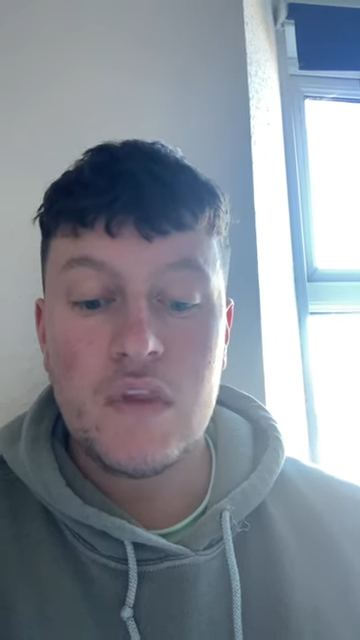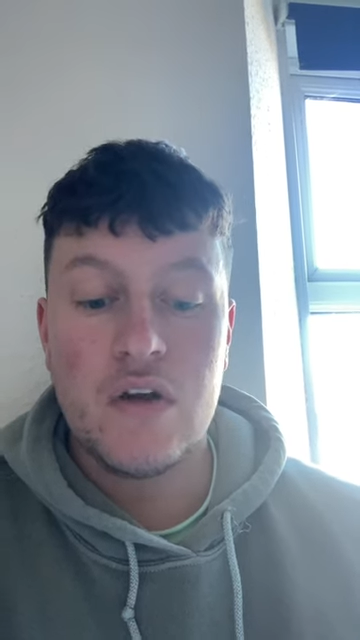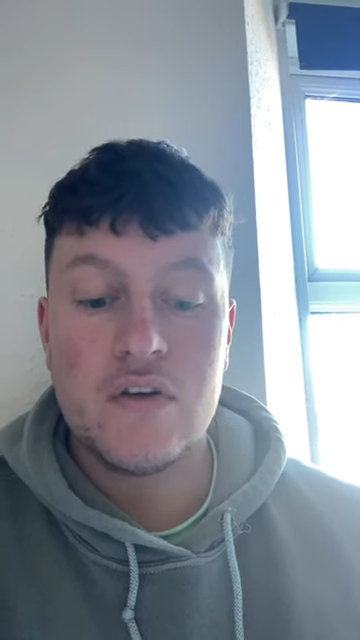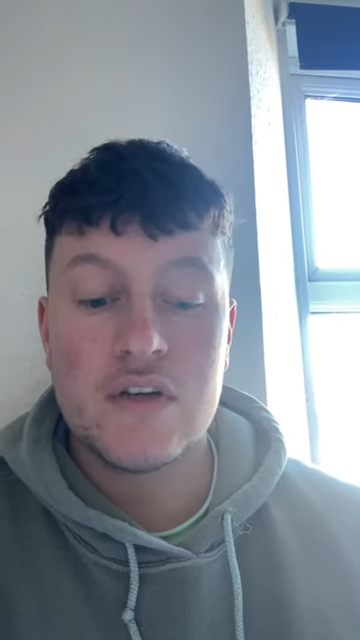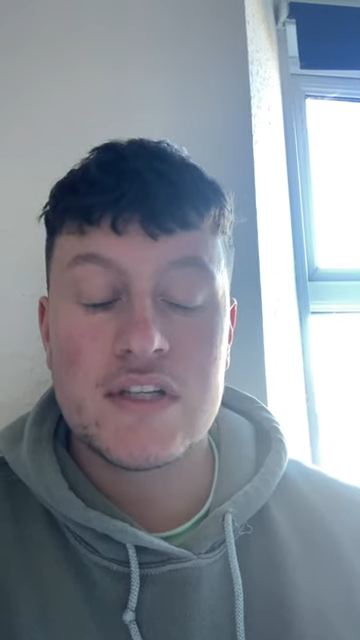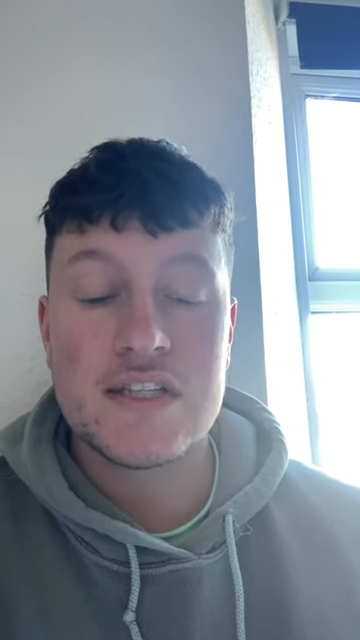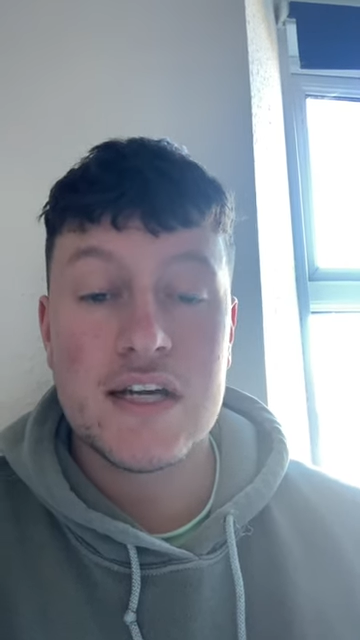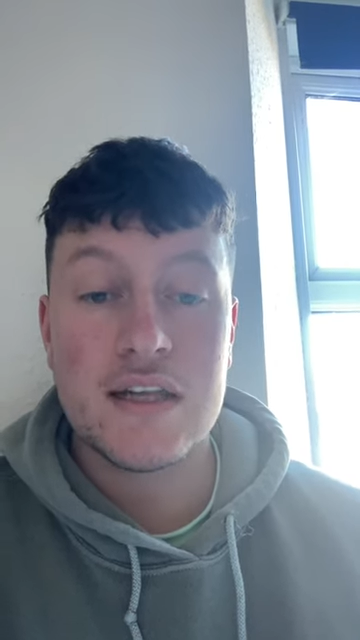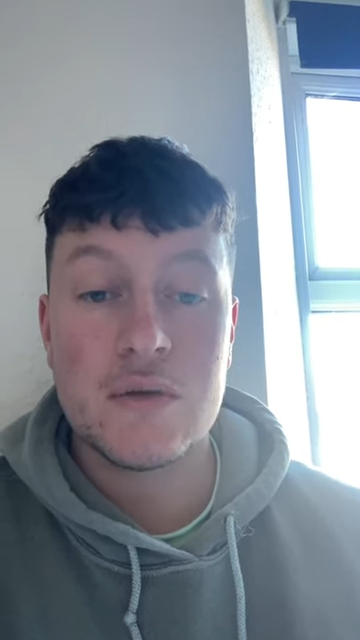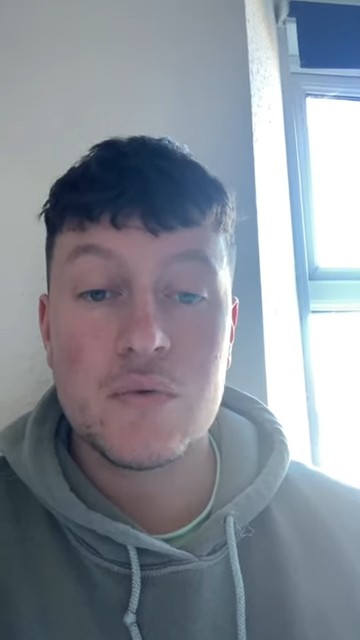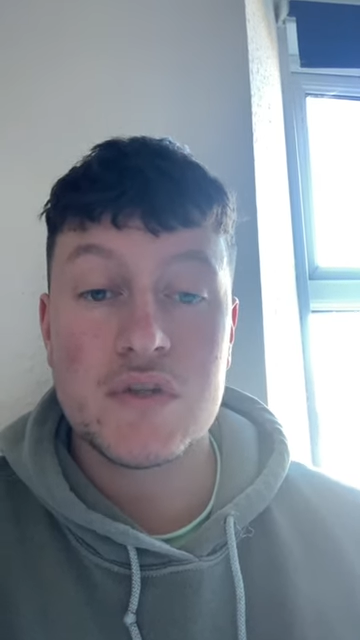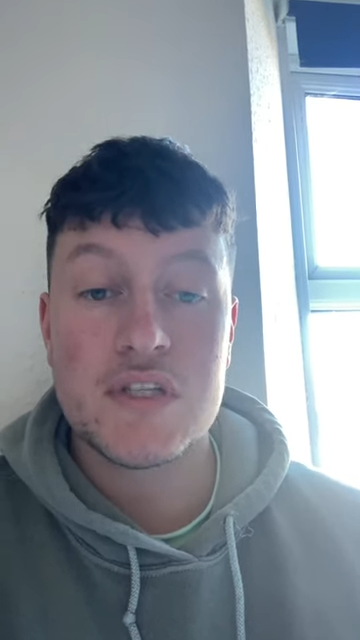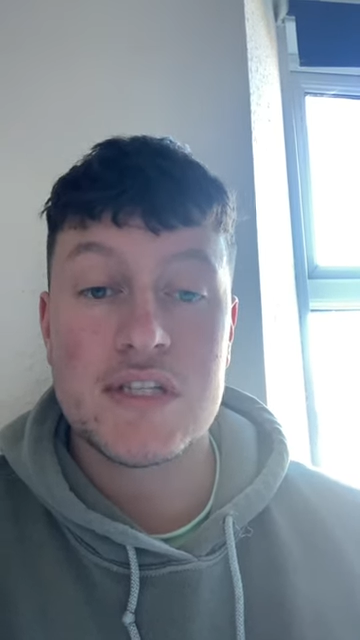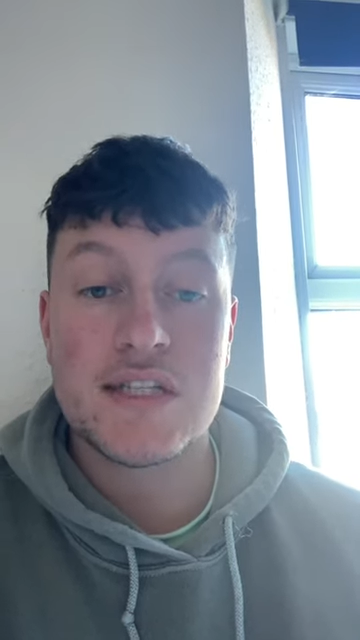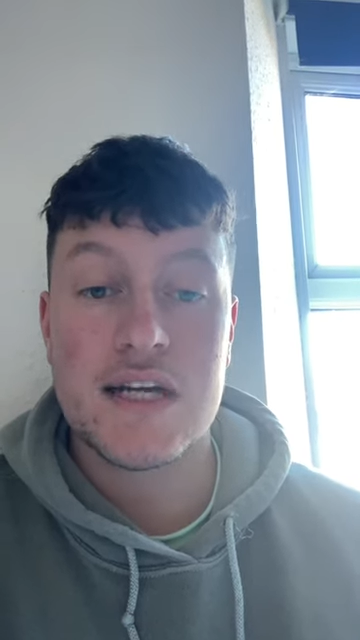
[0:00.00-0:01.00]
are exactly what
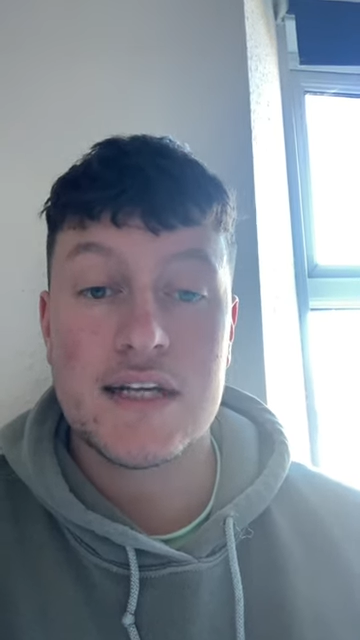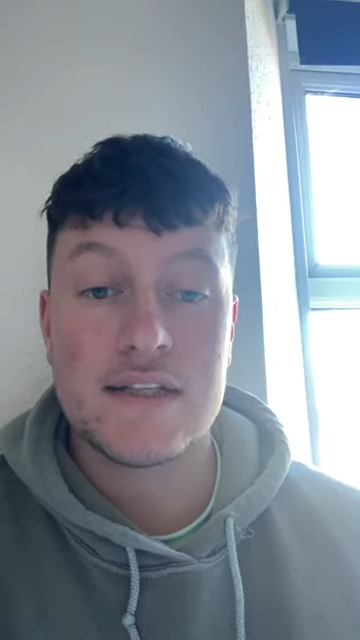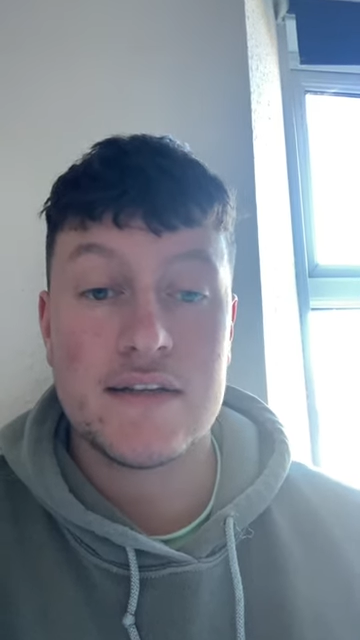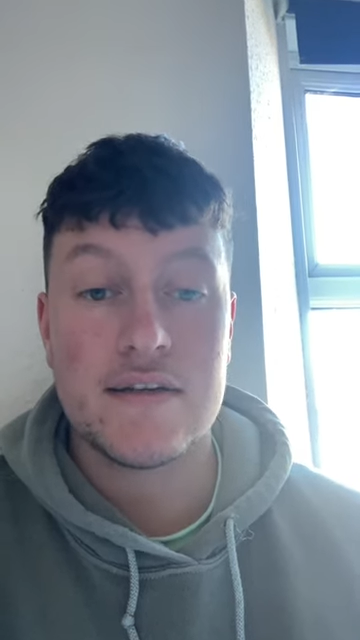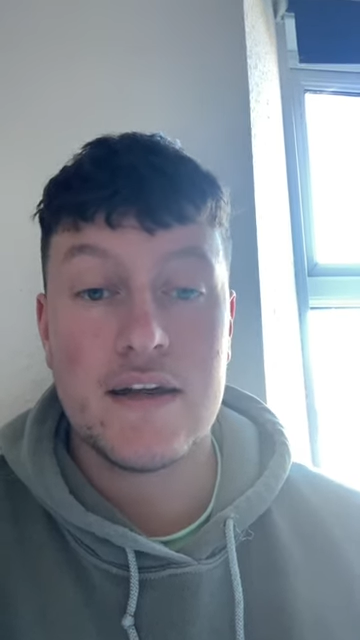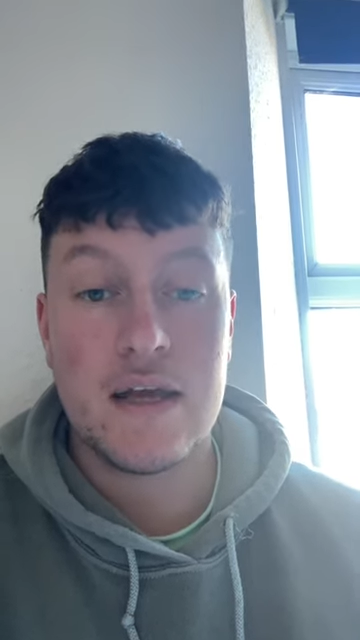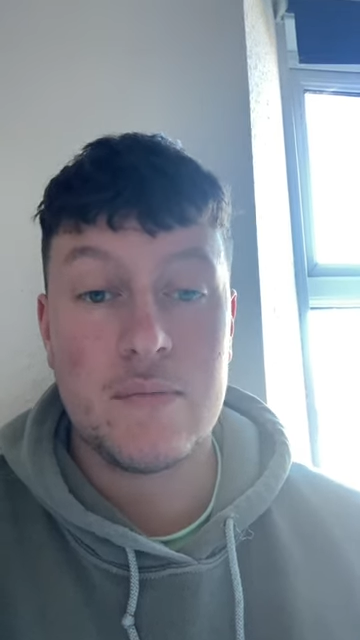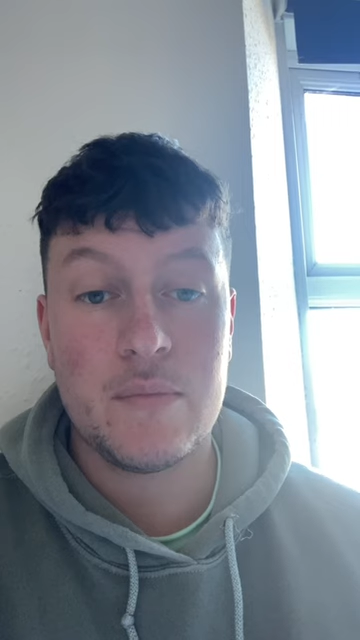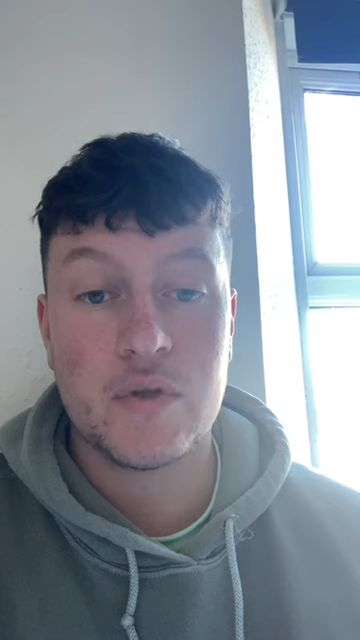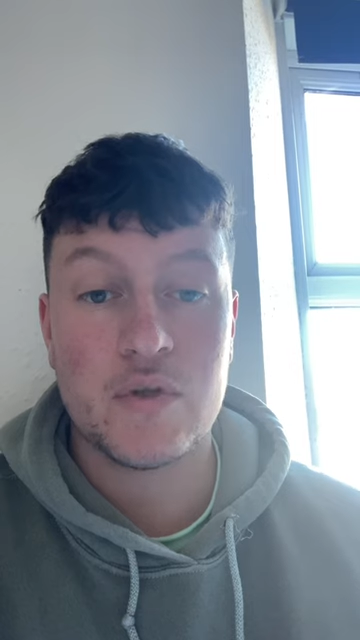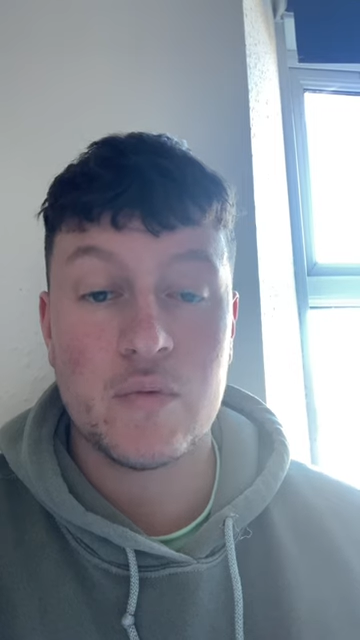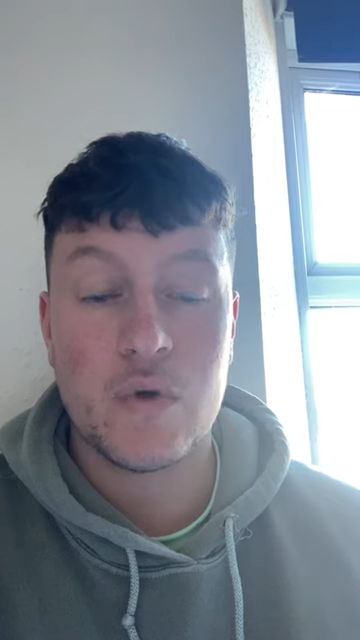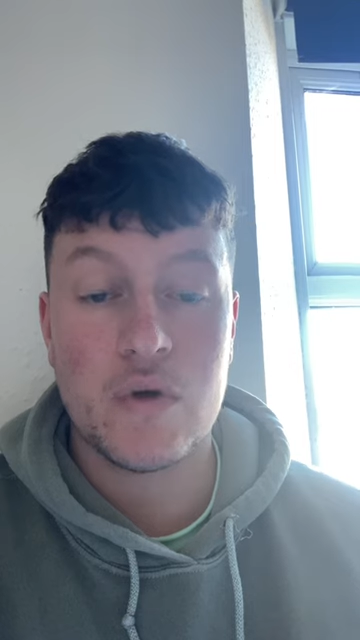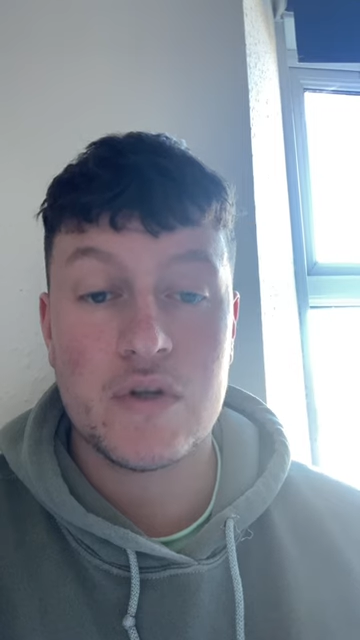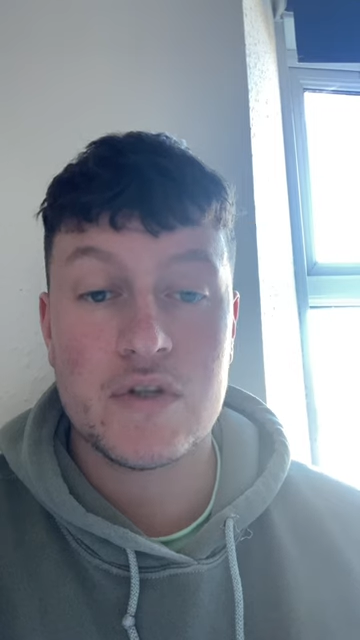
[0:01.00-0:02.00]
society are aiming
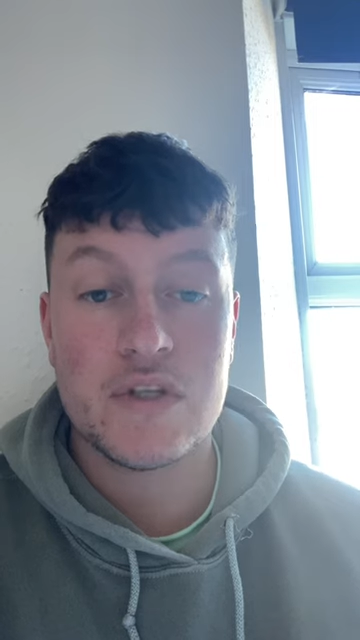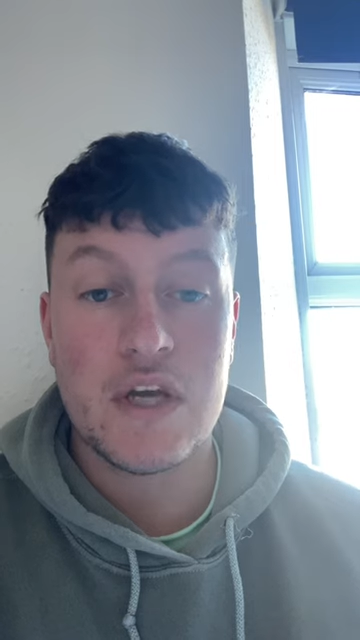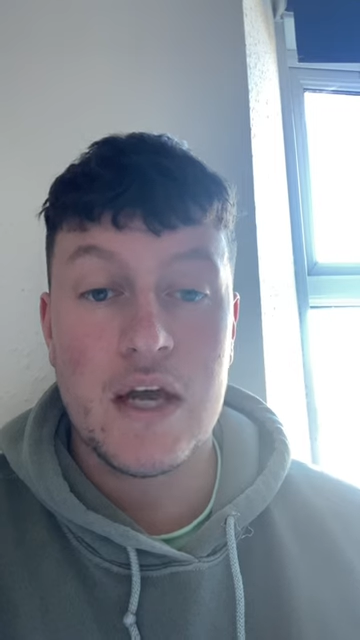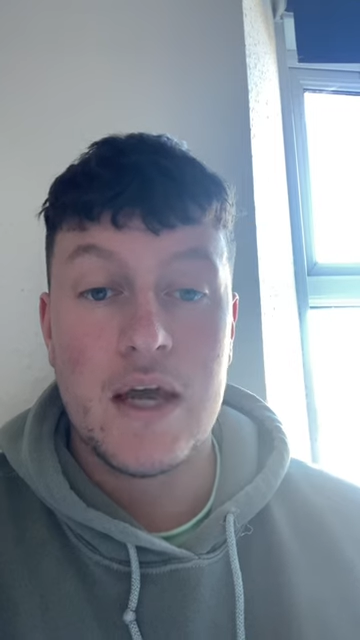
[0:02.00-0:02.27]
towards,